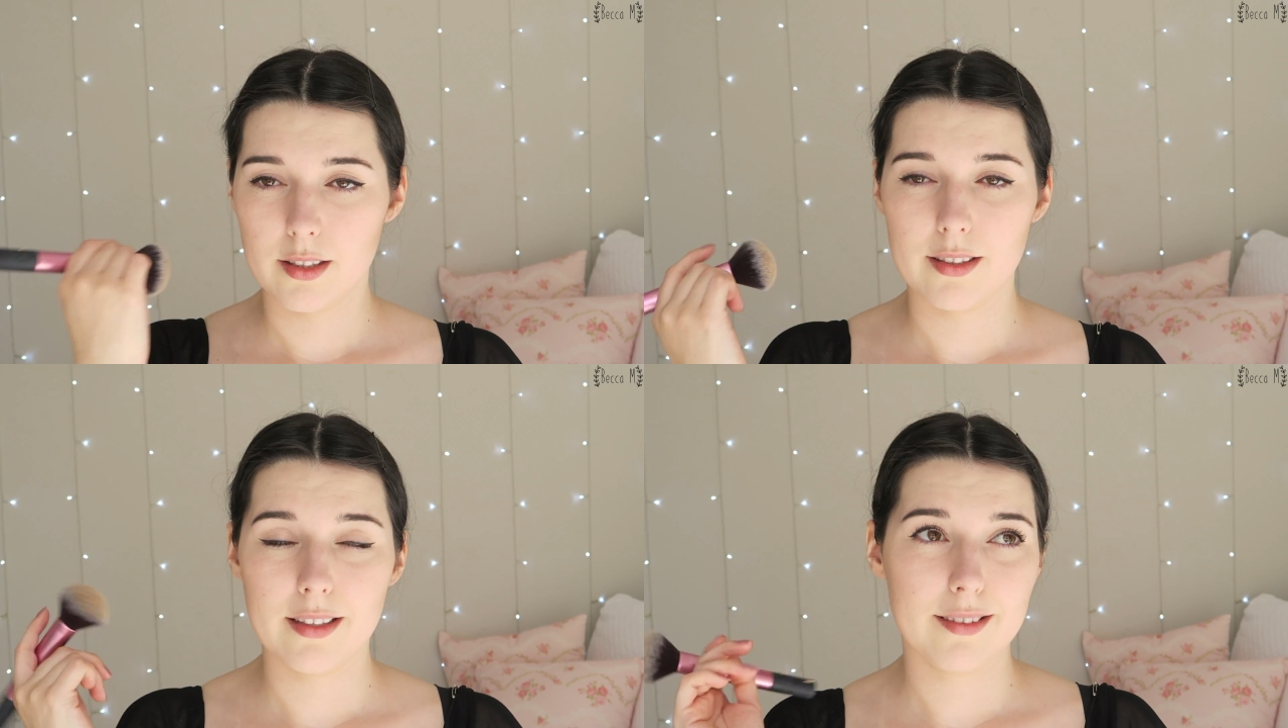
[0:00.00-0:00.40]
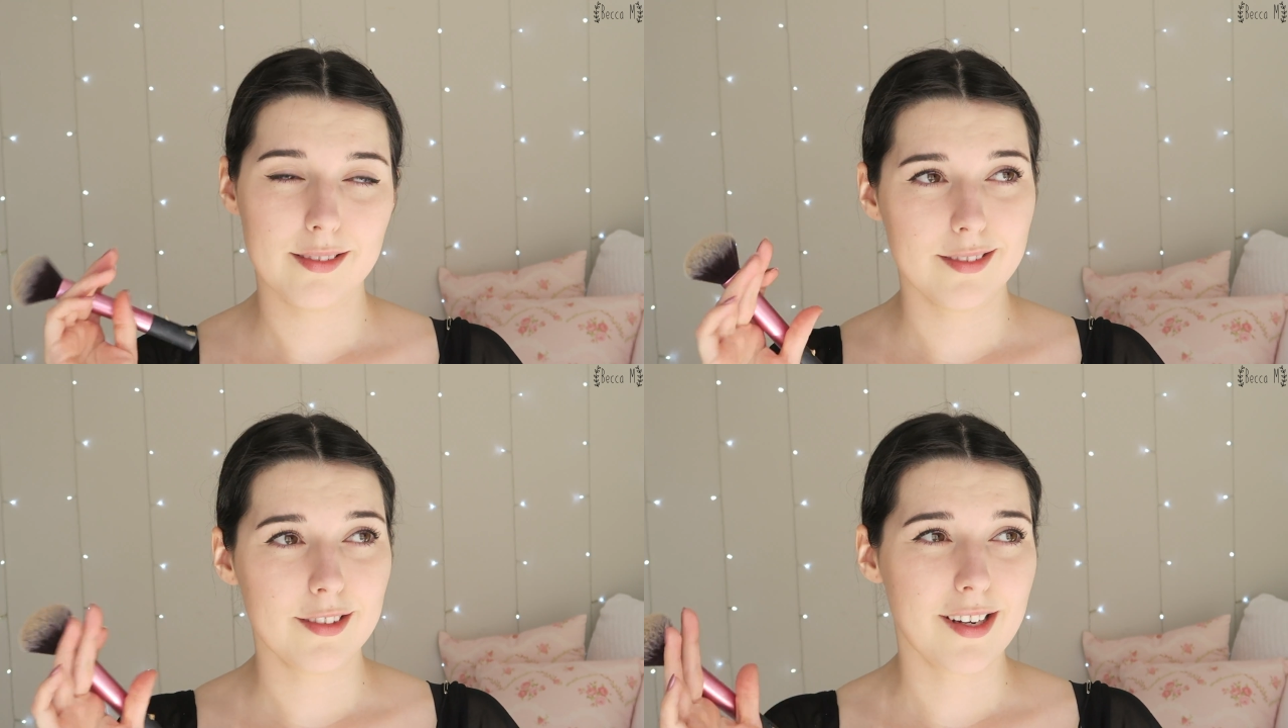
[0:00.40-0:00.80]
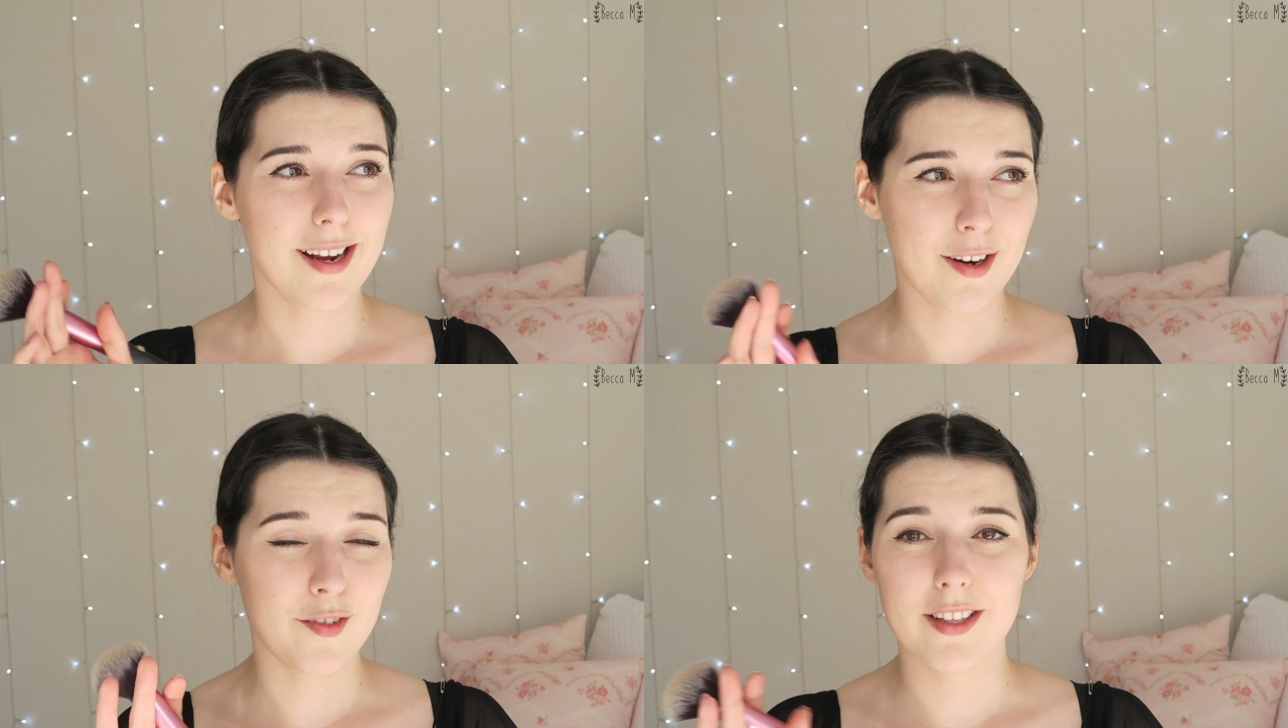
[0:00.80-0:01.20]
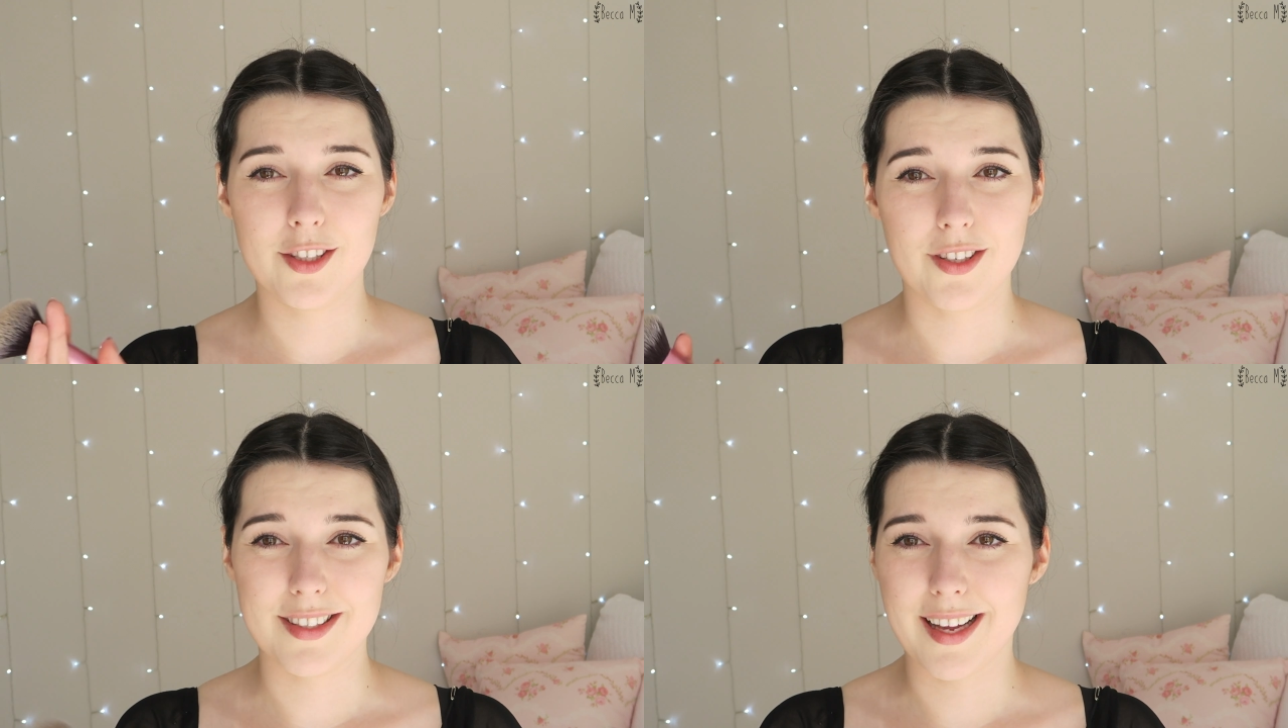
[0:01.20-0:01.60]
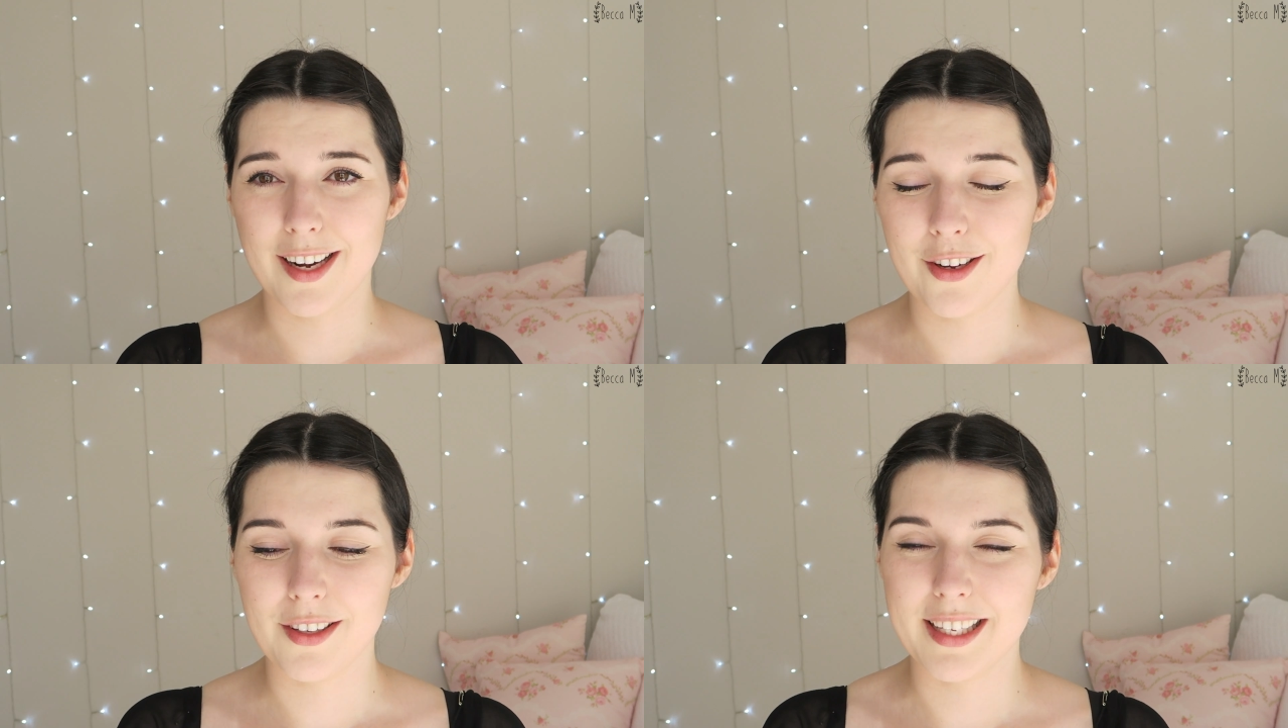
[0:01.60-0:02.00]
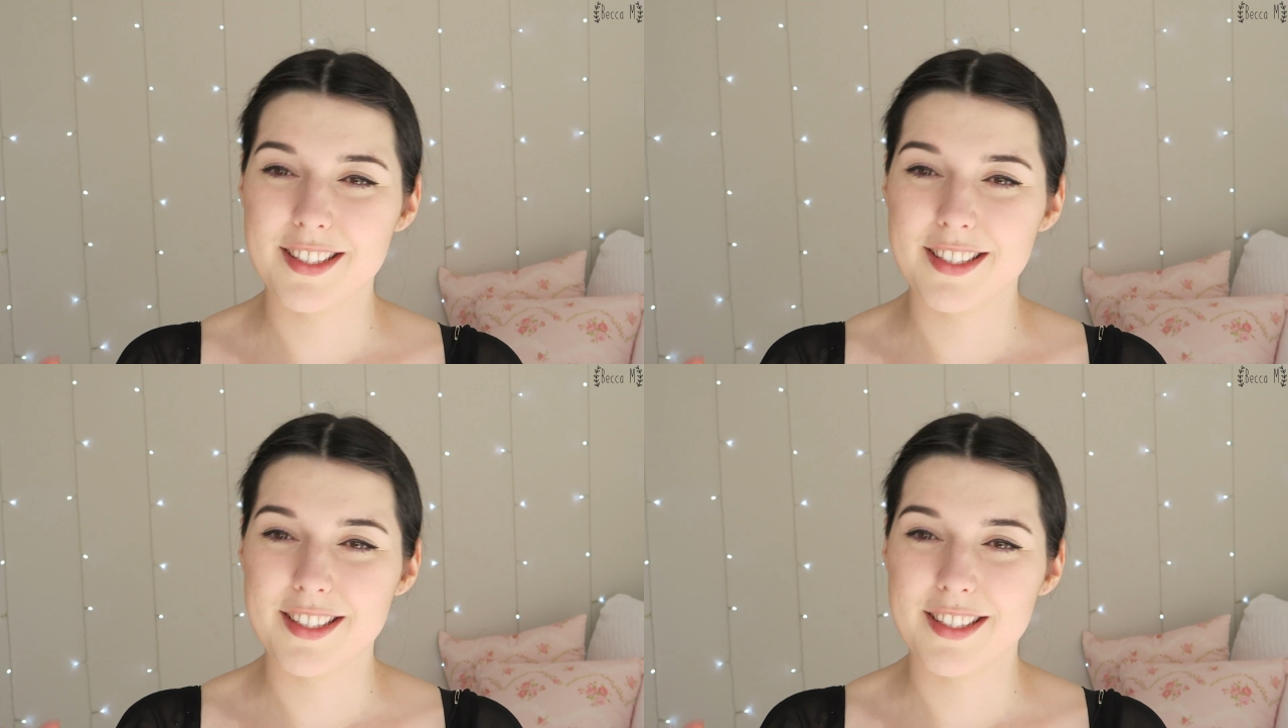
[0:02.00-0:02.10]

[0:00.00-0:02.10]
I really should have started earlier.